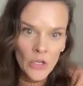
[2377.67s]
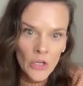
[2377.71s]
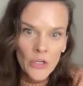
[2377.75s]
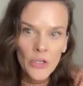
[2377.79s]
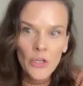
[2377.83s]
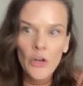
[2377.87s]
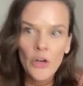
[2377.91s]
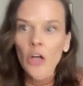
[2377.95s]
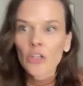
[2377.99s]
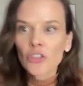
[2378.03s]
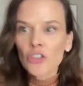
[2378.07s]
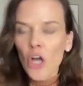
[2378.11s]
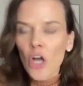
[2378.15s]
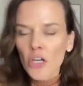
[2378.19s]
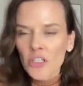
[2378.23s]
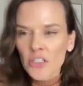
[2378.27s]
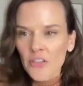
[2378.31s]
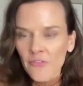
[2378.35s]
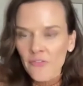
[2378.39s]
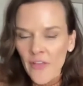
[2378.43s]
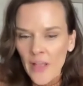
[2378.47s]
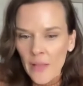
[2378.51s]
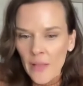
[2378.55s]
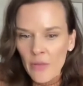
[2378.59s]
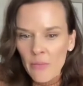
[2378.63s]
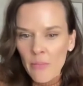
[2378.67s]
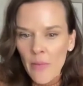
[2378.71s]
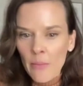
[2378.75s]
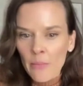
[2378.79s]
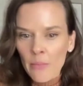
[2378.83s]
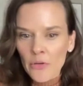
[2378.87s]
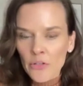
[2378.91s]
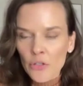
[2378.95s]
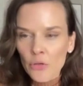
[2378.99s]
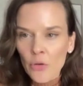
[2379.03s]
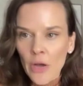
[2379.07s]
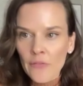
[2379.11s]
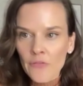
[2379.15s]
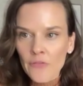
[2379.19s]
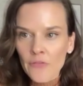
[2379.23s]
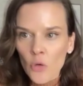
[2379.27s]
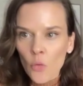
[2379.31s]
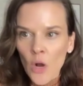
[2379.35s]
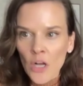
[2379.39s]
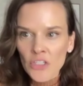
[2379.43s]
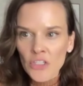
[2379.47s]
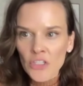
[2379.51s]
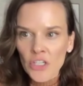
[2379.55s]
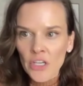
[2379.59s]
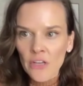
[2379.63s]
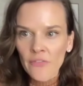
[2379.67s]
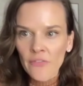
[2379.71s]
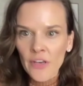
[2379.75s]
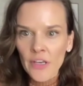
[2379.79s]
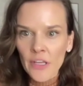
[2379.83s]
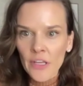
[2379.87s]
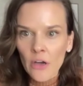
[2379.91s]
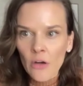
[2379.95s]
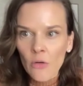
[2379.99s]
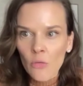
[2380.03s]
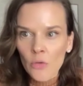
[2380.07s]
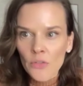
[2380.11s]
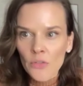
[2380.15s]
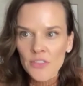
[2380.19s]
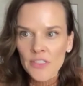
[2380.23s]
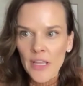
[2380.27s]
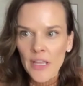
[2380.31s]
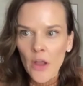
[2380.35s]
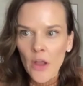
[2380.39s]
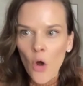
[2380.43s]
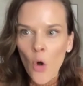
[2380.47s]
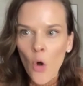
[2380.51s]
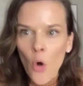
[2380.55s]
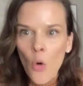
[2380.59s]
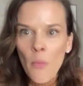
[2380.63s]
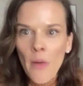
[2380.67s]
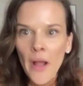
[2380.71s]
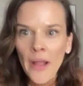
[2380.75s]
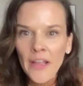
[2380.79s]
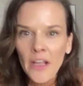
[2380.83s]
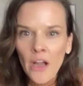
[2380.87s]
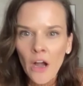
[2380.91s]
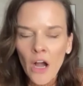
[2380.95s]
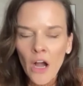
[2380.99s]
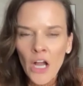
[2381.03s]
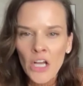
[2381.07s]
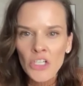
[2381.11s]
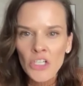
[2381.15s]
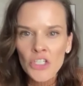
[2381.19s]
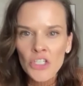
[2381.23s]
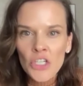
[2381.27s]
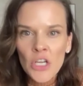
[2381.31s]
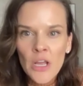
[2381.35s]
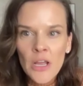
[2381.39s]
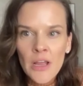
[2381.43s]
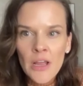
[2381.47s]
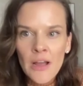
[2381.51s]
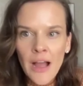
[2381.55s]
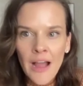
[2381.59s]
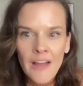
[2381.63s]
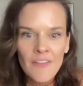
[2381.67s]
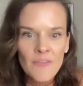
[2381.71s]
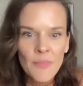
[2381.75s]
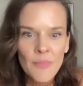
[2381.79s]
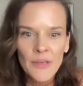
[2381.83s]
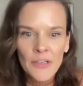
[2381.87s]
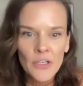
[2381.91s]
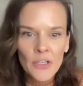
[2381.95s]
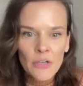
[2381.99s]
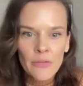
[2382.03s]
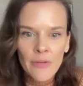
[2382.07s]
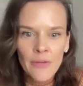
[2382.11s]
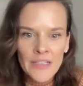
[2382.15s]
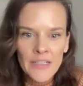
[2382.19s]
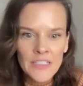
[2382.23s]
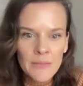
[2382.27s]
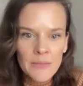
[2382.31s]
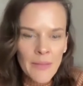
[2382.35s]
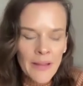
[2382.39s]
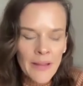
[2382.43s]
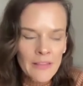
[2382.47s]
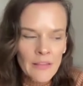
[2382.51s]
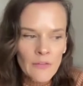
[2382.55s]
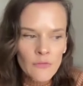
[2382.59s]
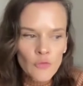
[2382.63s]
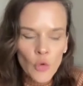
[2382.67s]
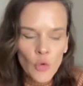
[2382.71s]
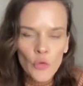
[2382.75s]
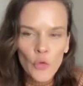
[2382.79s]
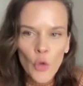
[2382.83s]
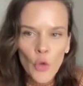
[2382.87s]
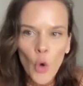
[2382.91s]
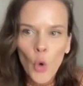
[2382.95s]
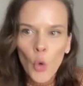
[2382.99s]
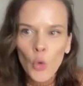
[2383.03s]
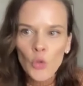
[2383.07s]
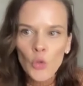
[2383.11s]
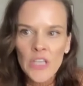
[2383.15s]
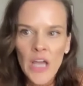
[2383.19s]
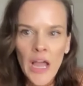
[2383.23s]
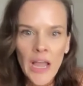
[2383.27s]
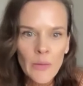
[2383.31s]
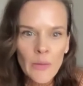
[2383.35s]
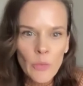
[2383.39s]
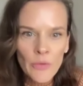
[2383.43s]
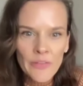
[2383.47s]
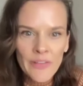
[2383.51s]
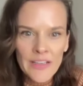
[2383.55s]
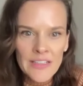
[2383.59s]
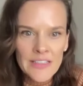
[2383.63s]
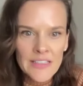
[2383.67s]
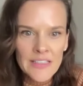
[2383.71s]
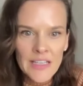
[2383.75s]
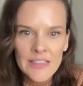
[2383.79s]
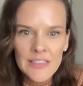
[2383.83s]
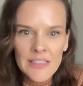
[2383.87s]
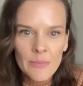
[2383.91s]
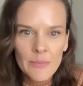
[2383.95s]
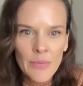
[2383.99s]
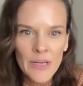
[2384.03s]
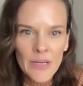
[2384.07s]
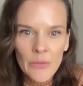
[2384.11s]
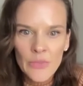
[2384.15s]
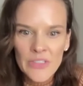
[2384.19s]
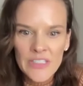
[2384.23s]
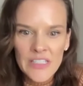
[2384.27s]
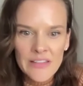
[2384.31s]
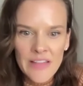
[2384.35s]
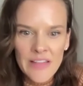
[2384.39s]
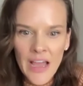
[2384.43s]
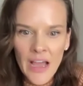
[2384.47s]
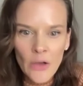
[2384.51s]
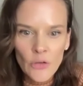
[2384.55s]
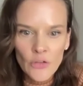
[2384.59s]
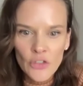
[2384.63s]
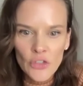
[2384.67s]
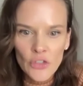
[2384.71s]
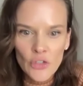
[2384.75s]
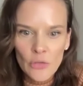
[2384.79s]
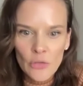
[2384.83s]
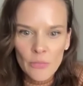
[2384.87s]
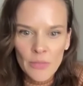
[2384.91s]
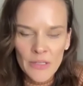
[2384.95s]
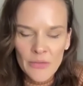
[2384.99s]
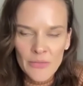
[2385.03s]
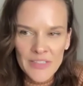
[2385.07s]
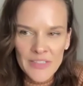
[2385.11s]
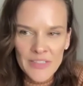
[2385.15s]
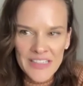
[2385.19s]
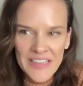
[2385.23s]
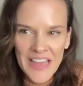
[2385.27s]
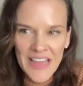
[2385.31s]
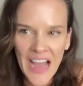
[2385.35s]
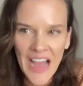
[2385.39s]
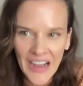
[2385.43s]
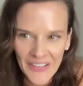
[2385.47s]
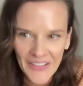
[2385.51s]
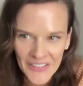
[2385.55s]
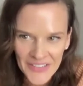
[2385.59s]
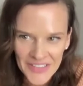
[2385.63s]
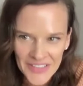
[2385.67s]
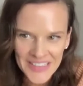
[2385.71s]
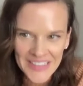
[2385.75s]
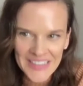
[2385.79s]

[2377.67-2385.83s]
I'll talk to family members who, after watching a video, will say, oh my gosh, I've been correcting my loved one the whole time when they said somebody was in the house and nobody was in the house.